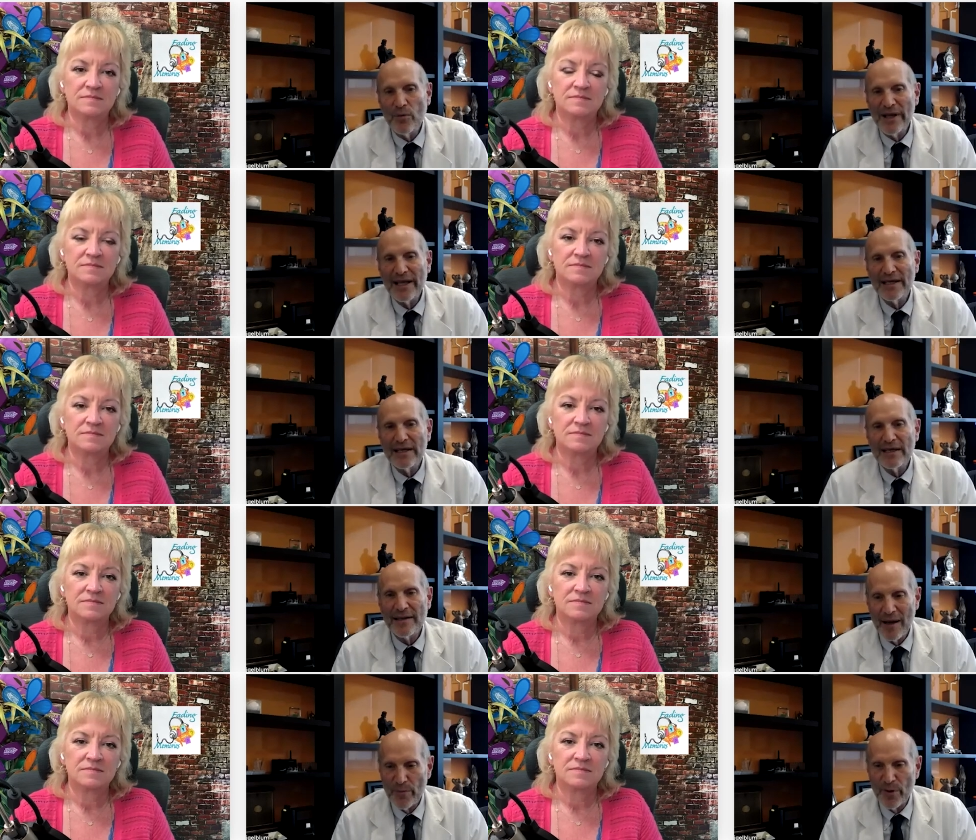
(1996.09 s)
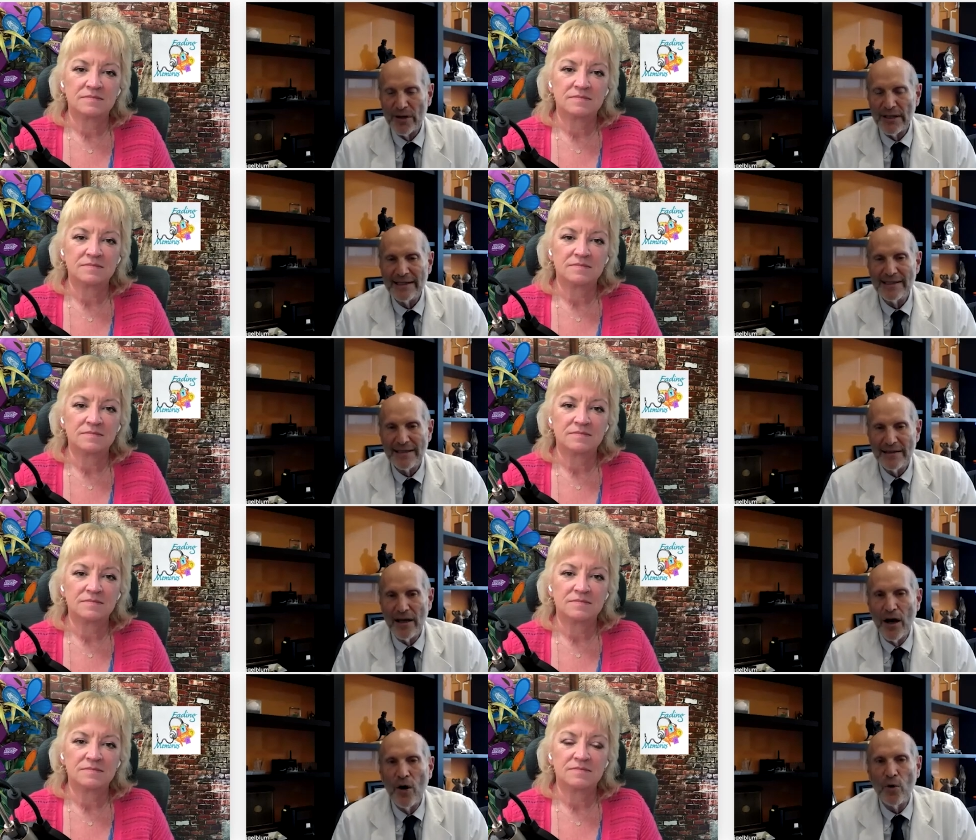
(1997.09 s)
Speaker 1: can temporarily
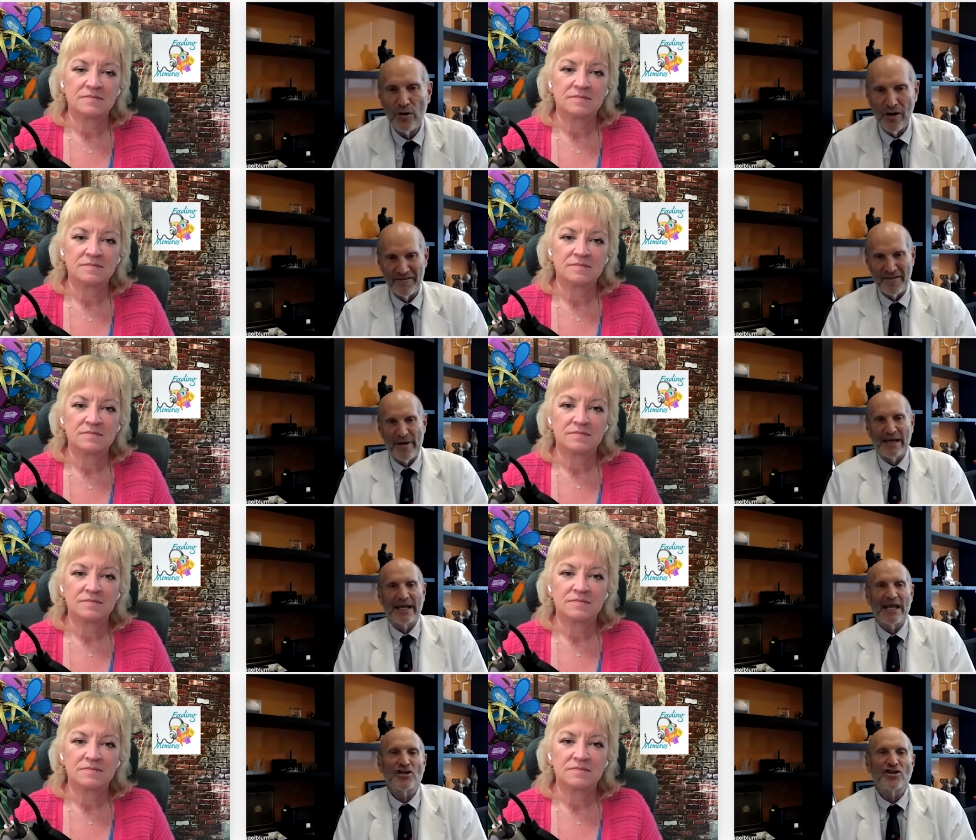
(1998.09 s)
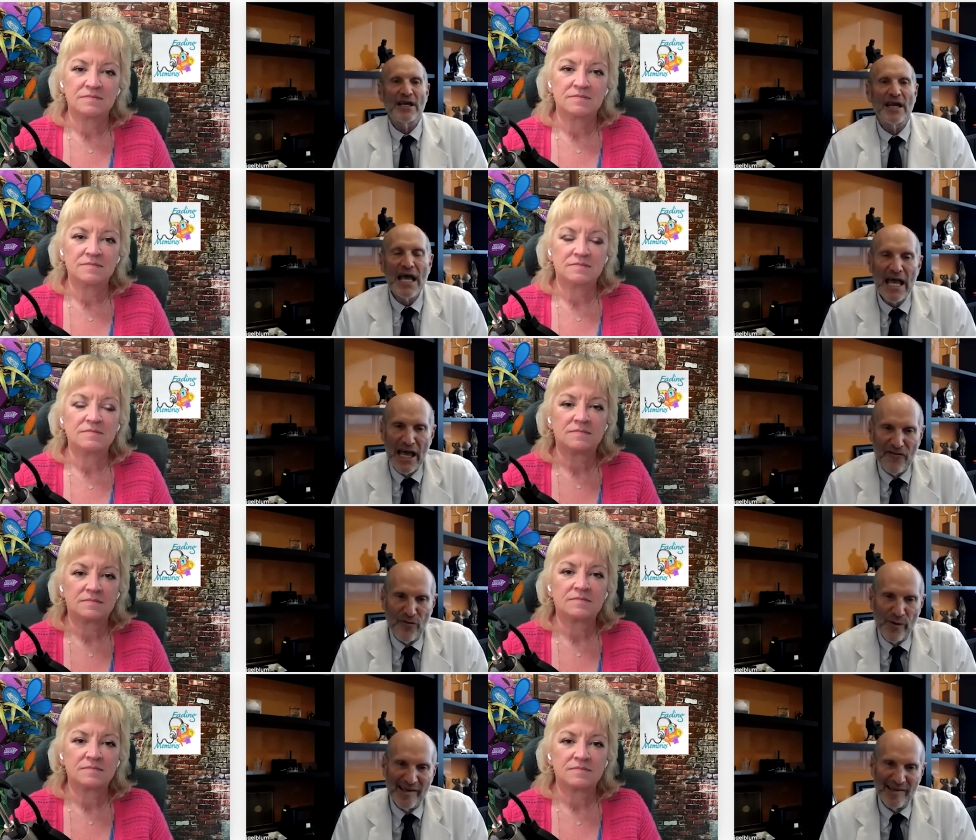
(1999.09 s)
hold off the medication if
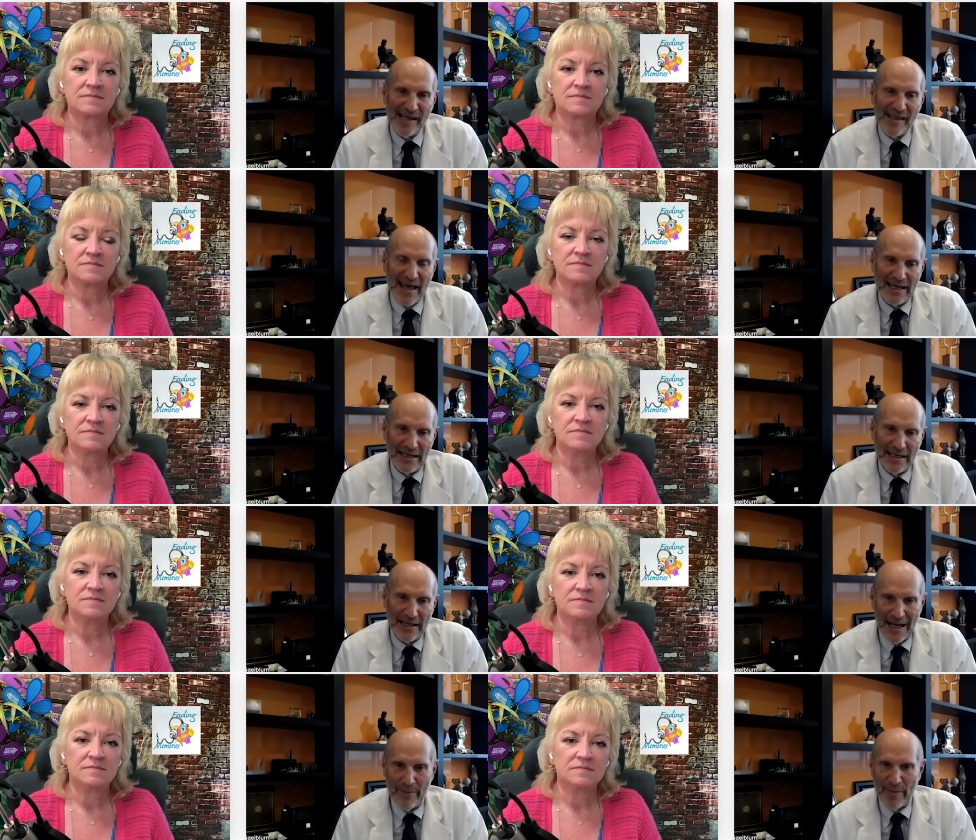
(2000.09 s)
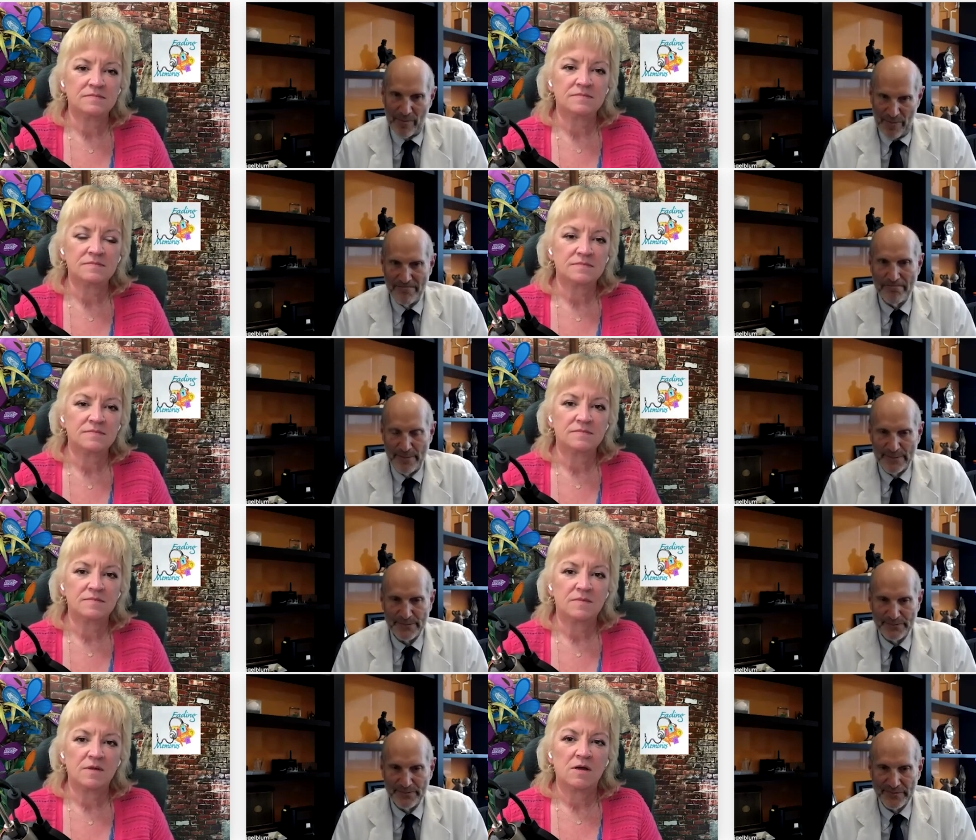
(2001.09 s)
we see that come up.
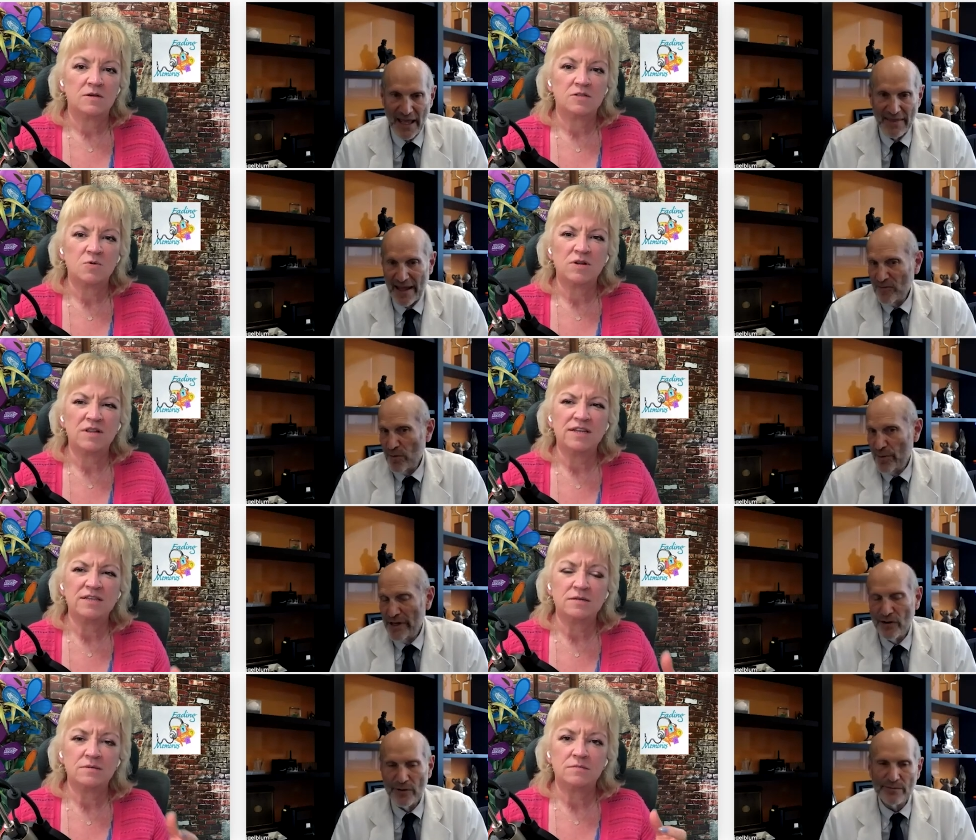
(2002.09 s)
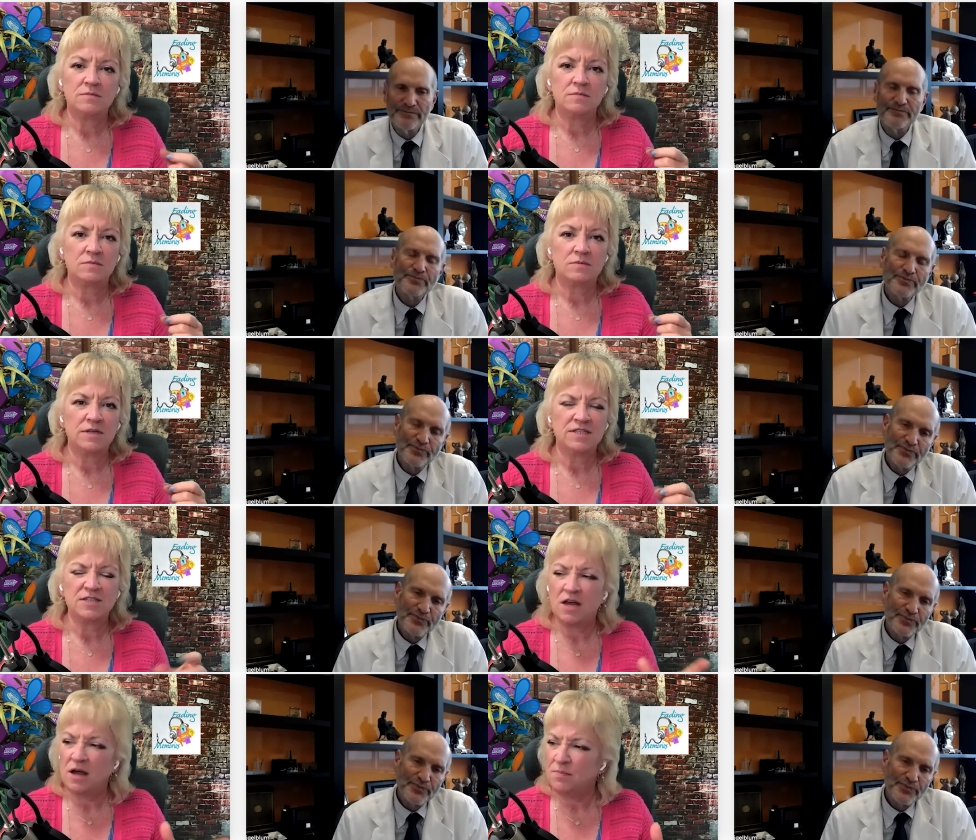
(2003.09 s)
Speaker 2: And that's so with these
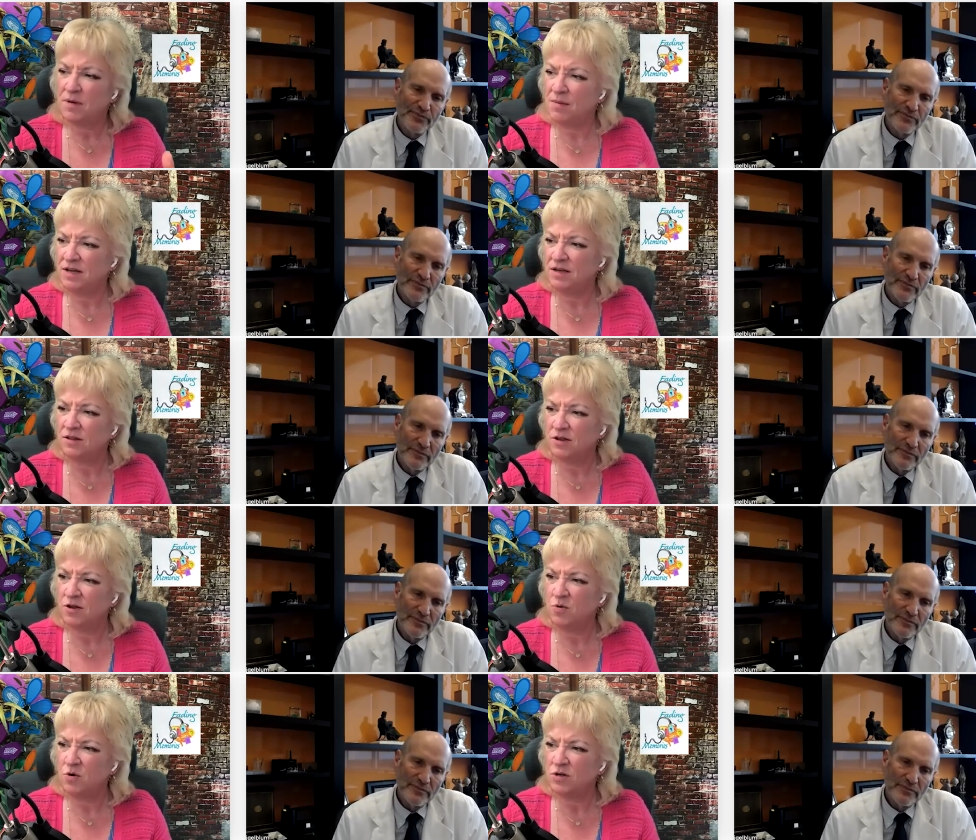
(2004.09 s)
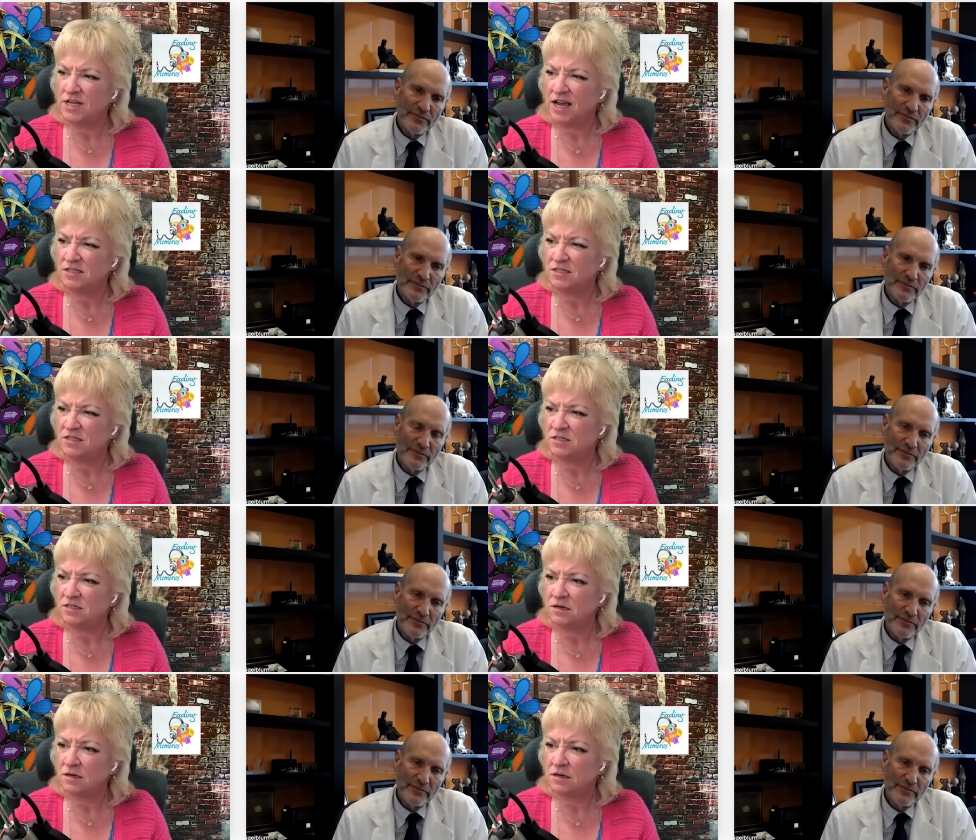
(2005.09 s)
these upcoming the newer
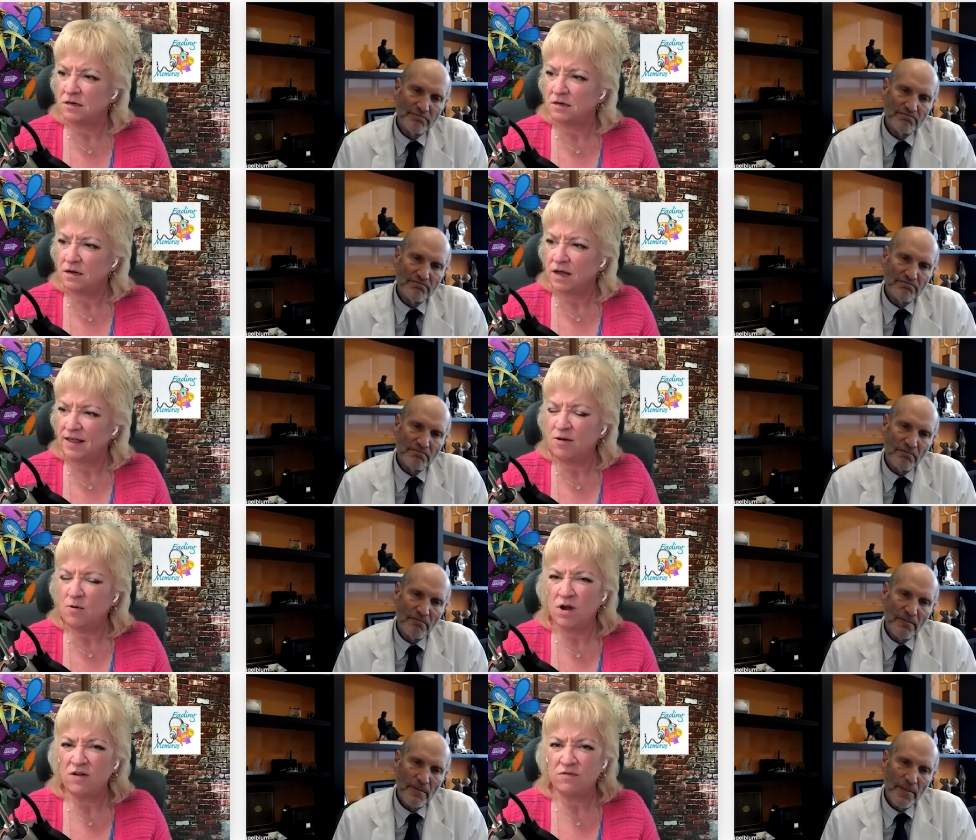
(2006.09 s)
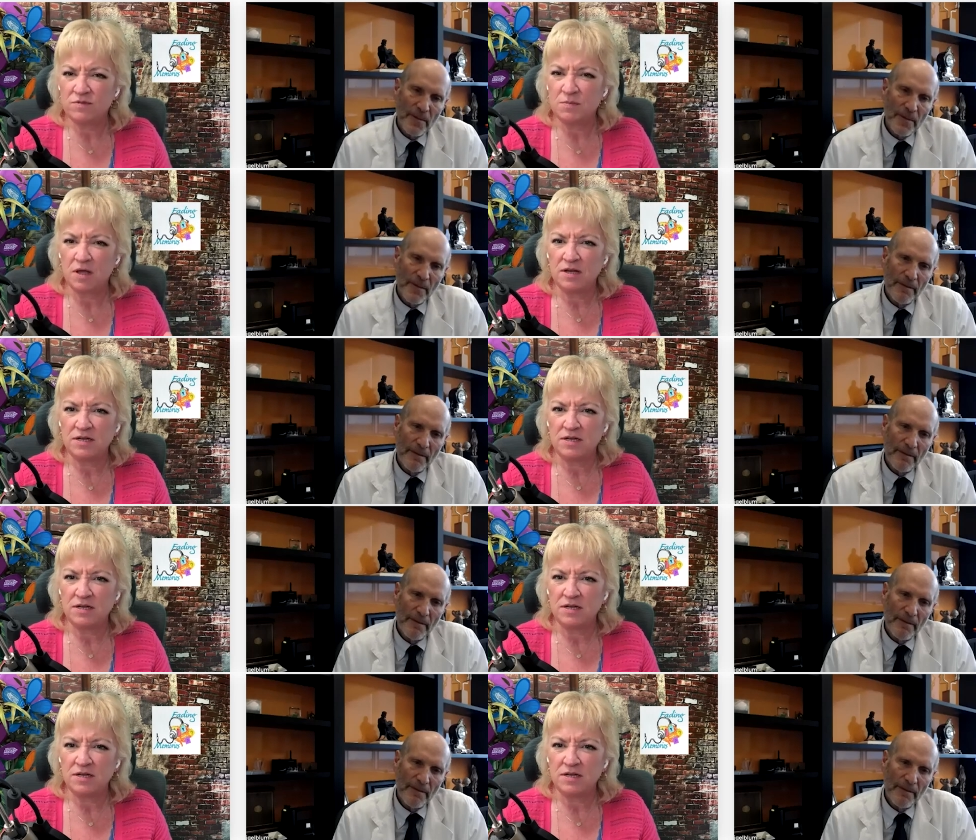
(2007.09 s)
tests. I think one of them's a blood